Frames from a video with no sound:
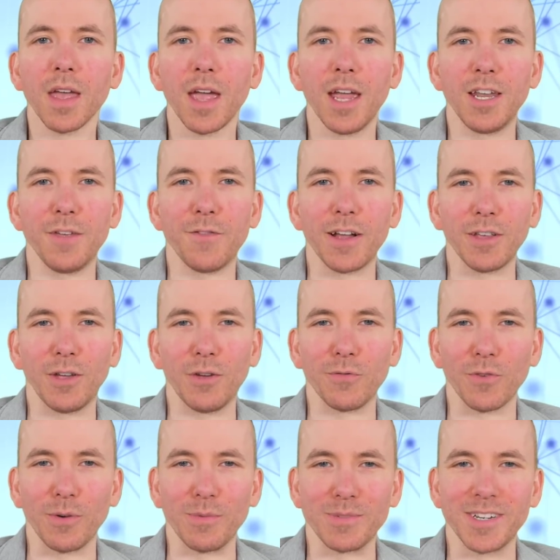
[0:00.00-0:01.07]
any value
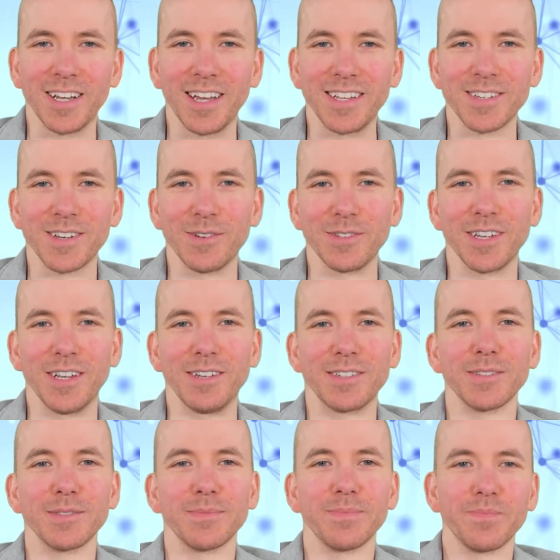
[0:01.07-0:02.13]
from today's
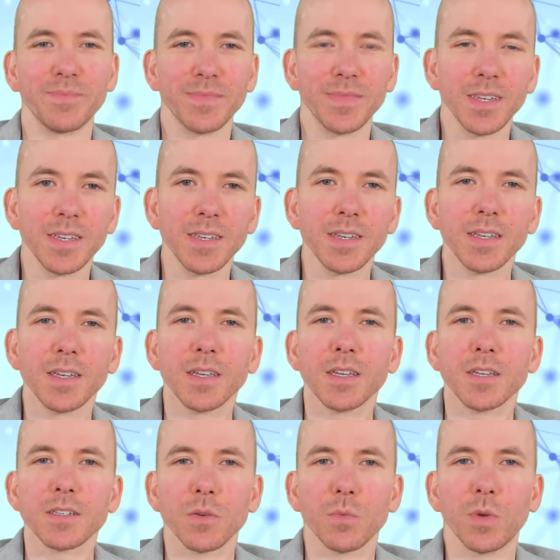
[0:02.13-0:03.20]
content.
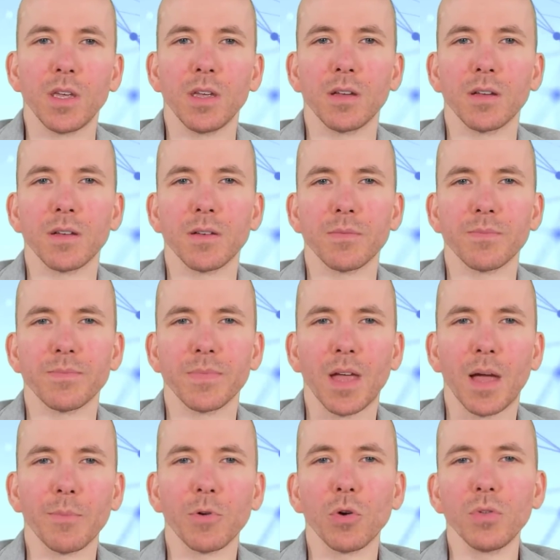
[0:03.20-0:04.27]
So
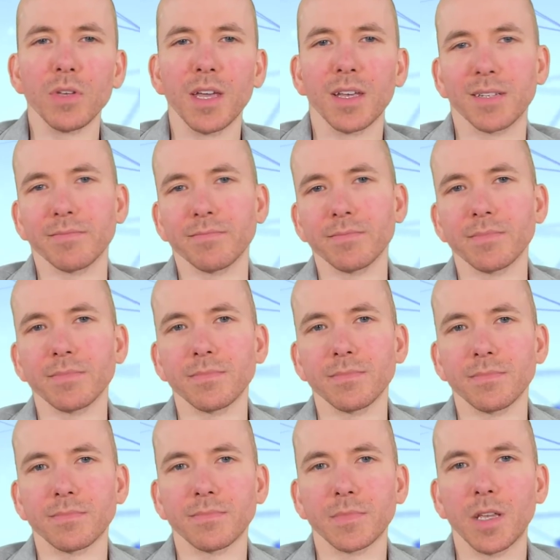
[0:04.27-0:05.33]
I'm calling it
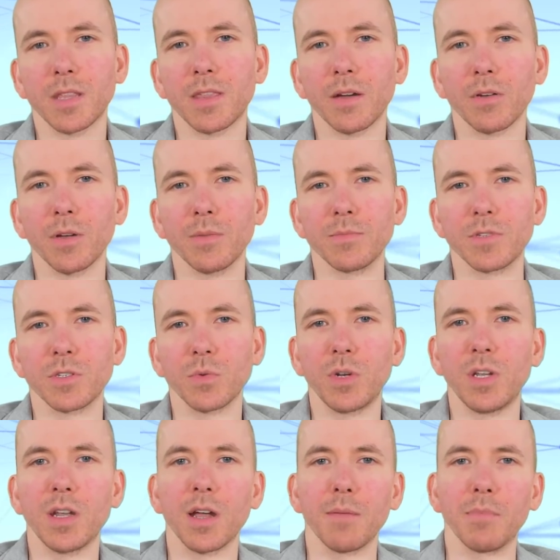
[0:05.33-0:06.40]
Ethereum's
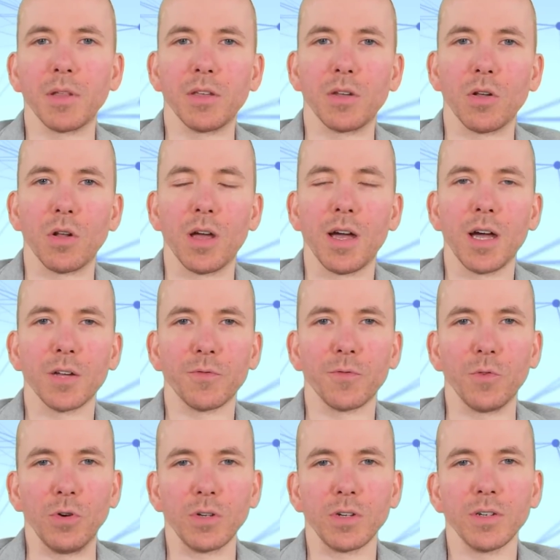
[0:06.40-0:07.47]
$29 billion hard
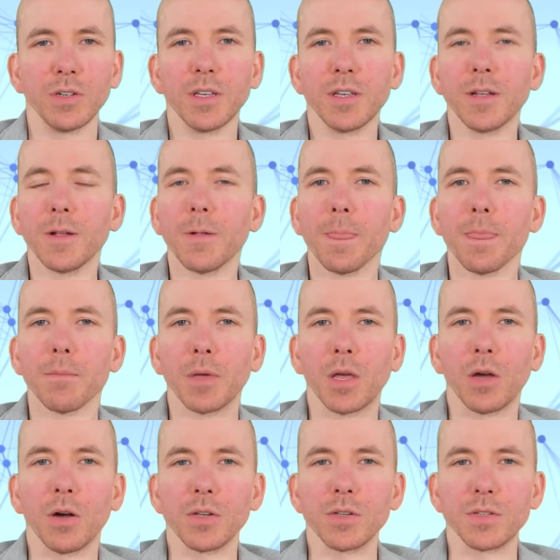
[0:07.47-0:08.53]
fork
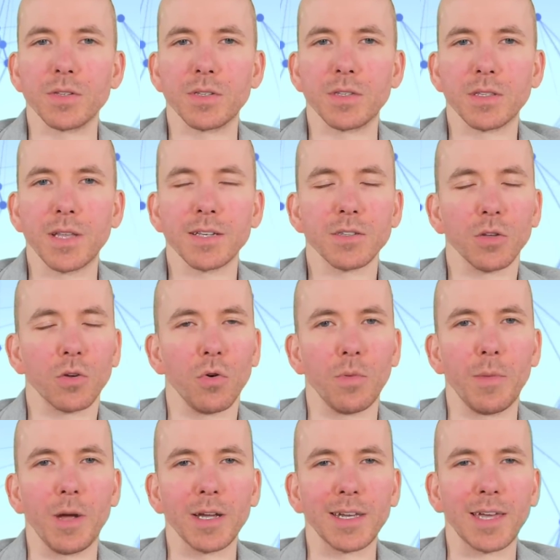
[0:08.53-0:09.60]
because that's the
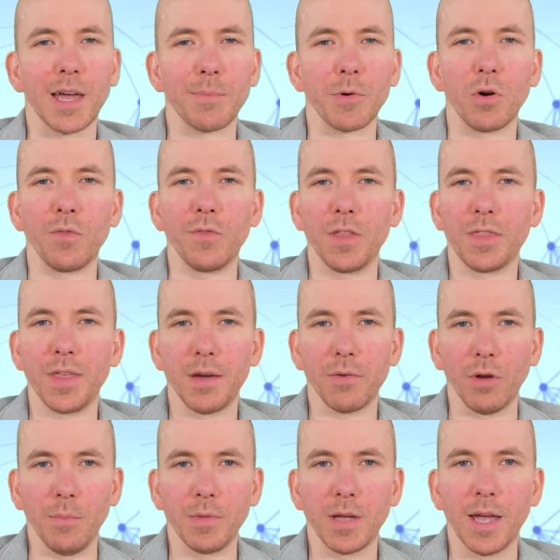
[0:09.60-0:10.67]
current market cap of
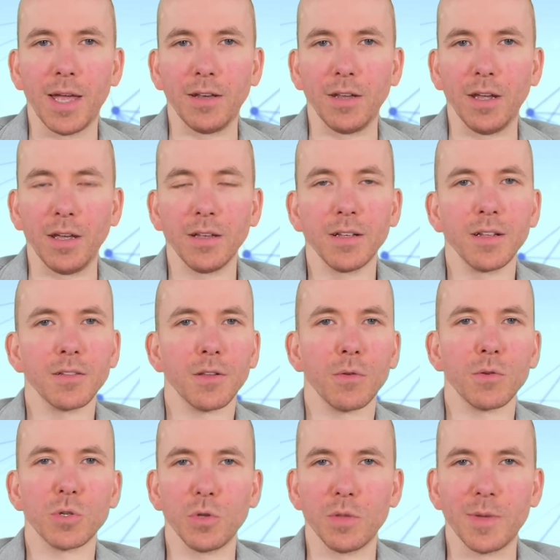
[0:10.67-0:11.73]
Ethereum. And
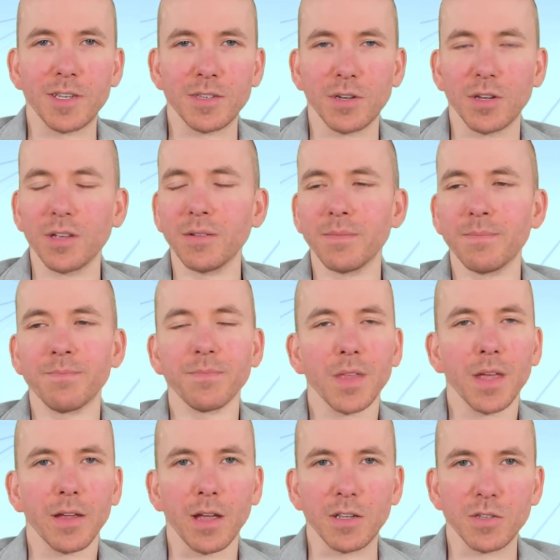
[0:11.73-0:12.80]
don't shoot the messenger. I
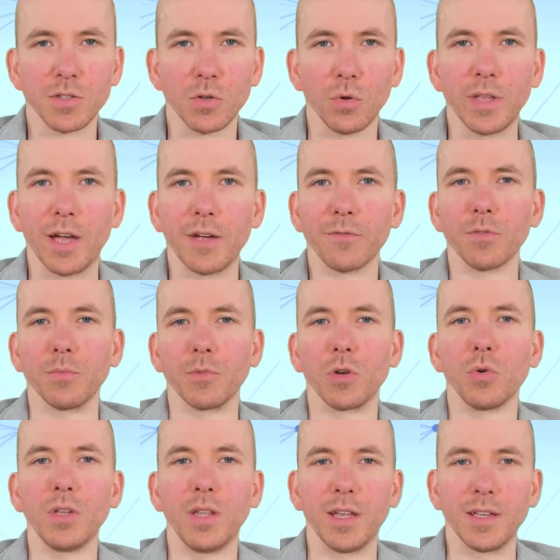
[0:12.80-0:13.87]
kind of stole that from
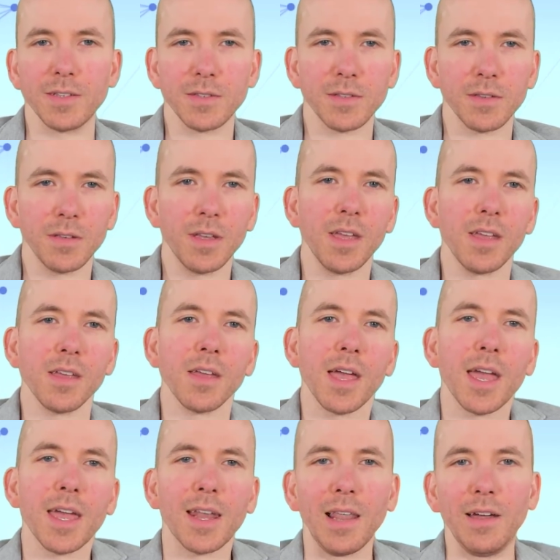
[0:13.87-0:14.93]
Coindesk's
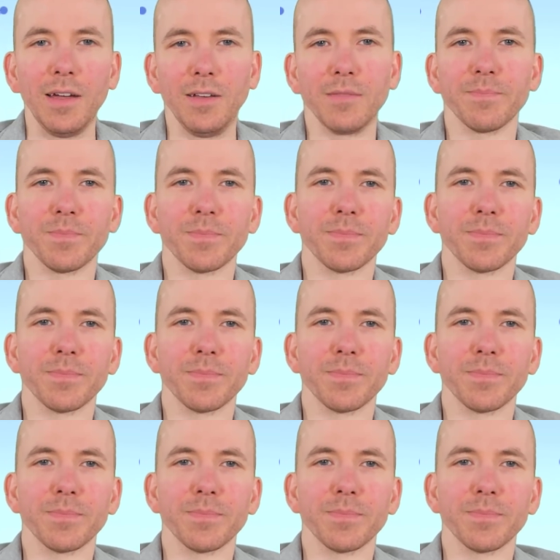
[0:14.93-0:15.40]
headline.